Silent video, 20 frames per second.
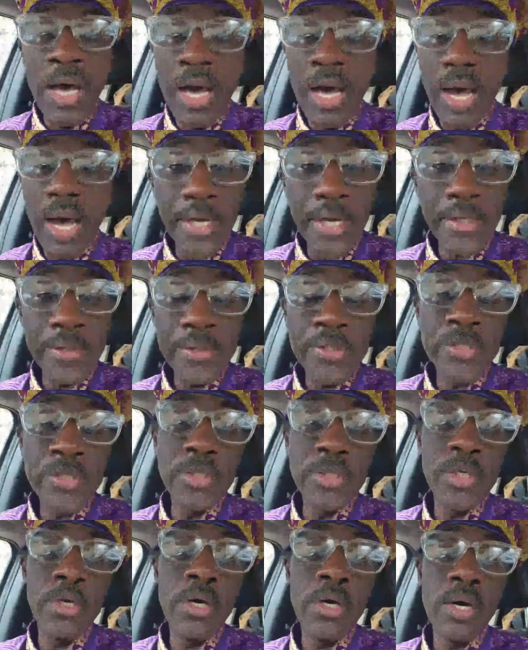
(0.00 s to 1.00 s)
honored to
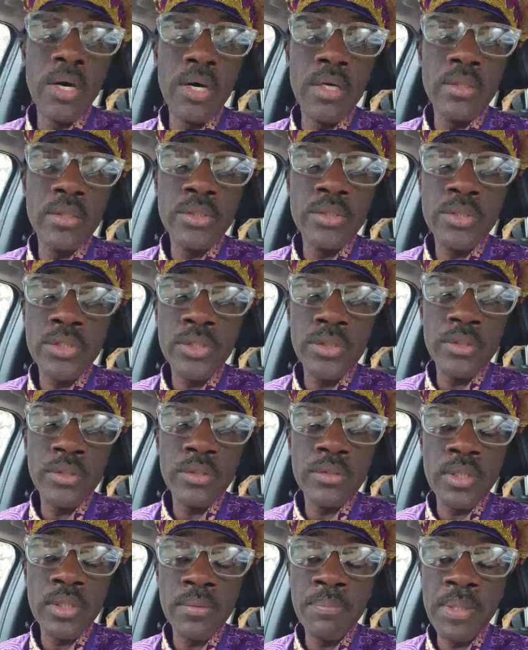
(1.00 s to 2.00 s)
know
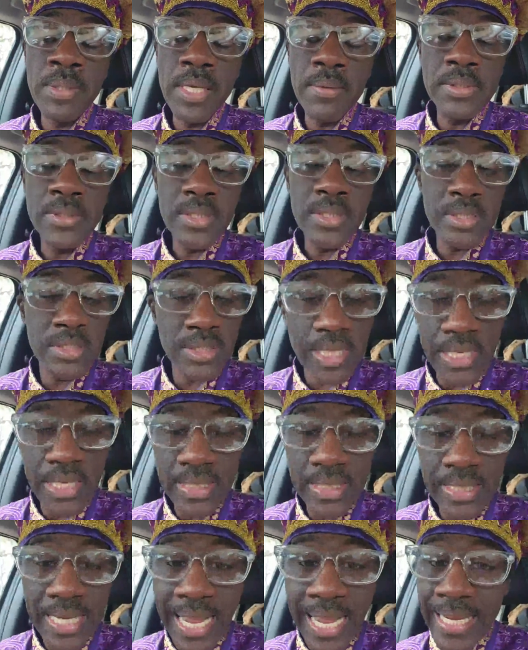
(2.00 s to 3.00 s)
to be able to say
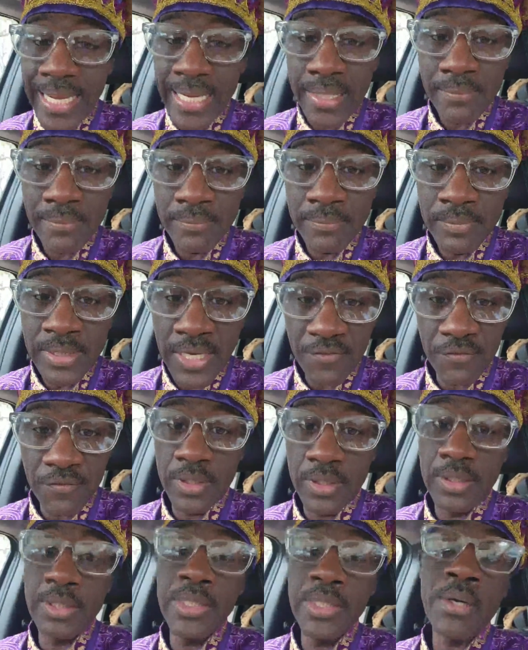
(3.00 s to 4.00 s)
that I am
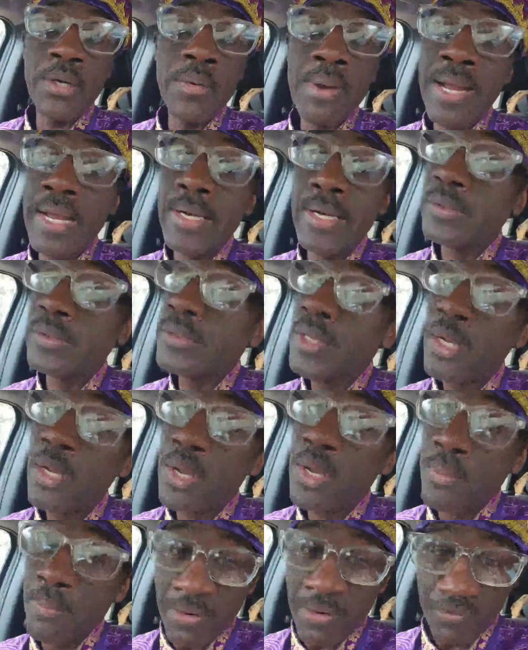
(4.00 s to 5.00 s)
definitely crowned
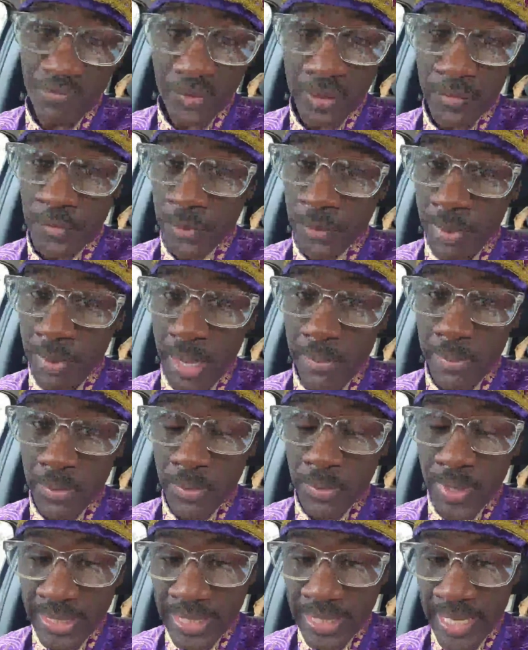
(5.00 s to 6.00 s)
Maferefun
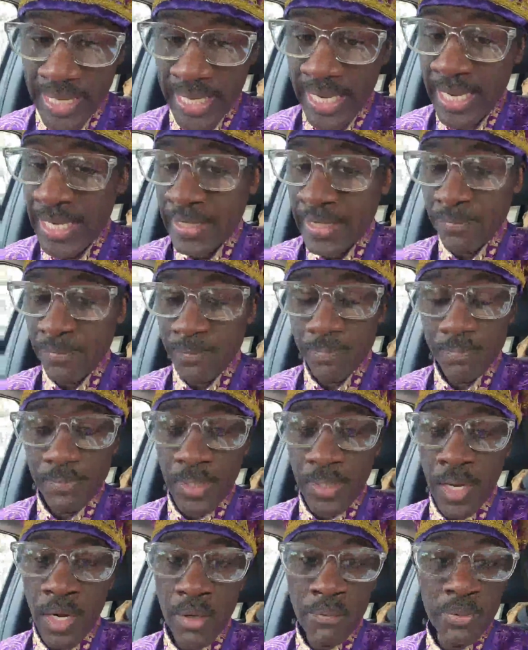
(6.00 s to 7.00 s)
Babalu
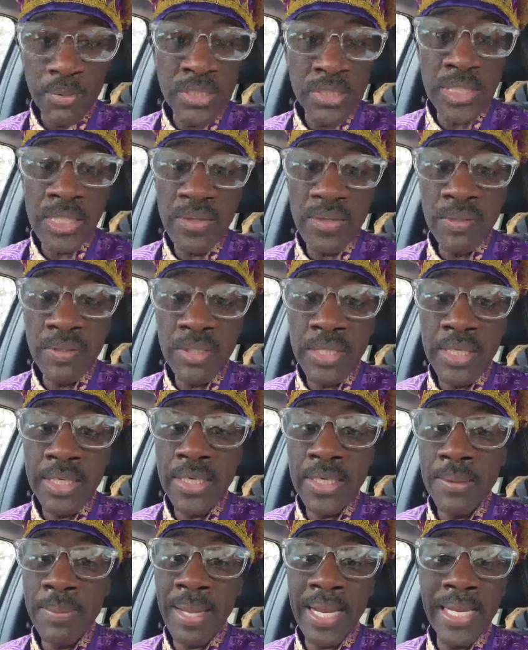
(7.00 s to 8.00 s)
receiving
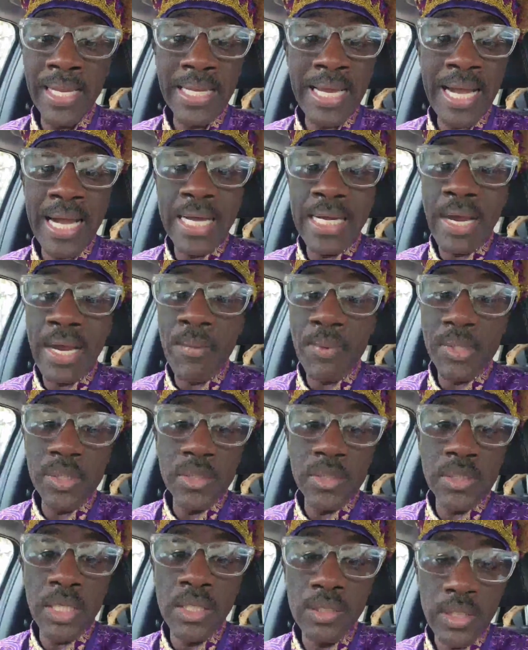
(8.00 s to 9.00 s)
him. And God, I want to
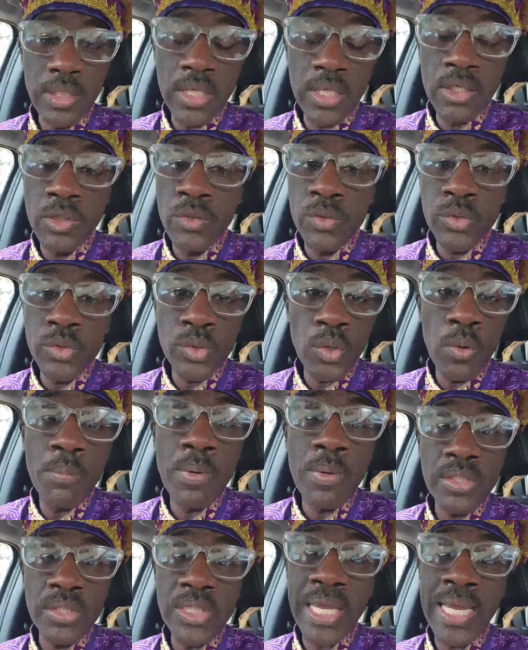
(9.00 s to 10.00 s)
say thank you so
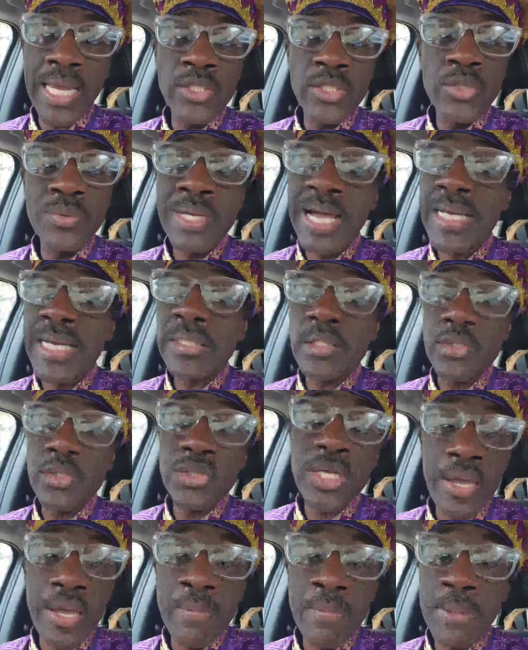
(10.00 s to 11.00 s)
much as you guys are
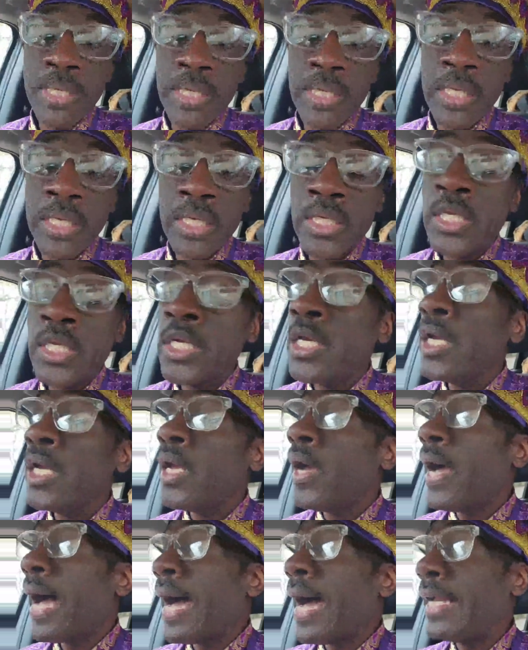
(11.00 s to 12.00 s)
chiming in.
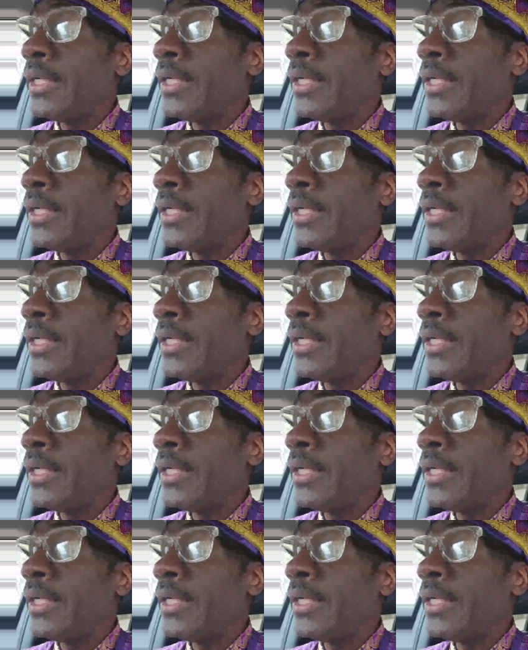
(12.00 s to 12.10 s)
I